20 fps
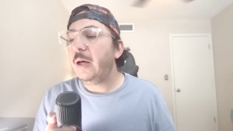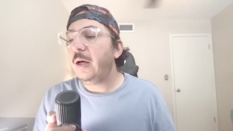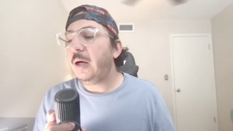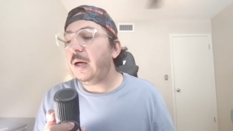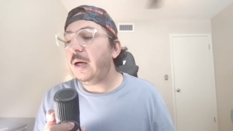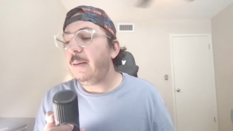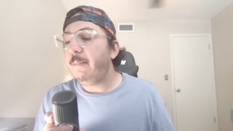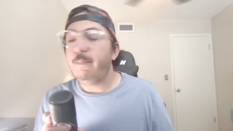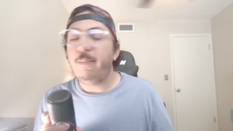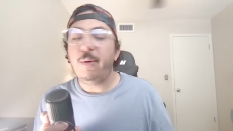
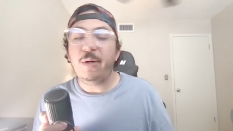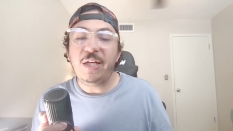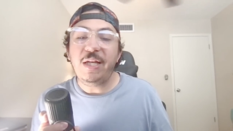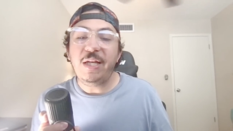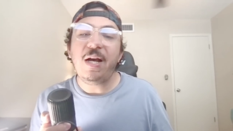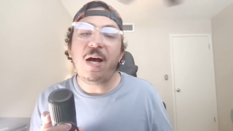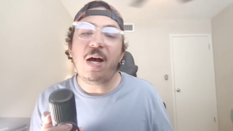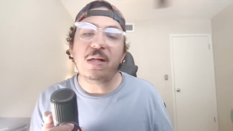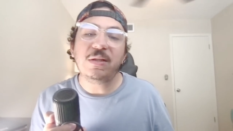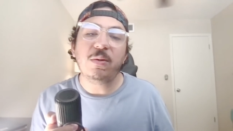Uh, but he
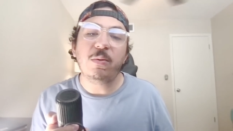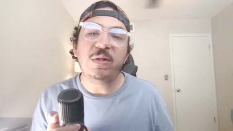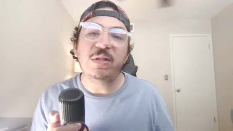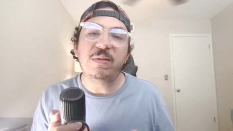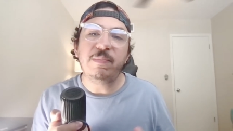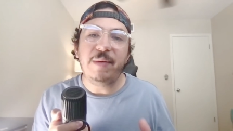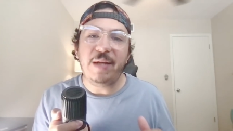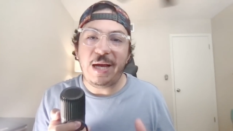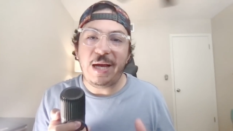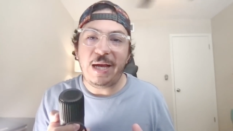also is
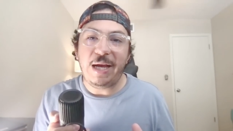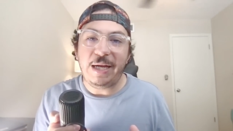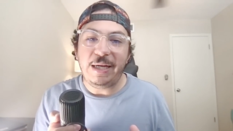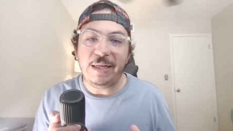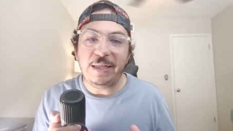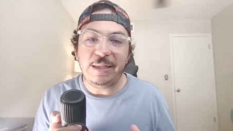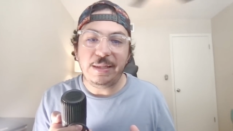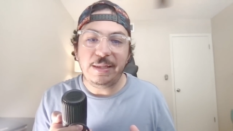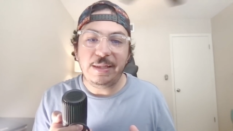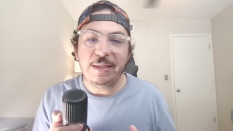
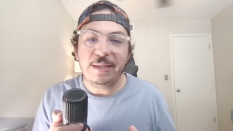behind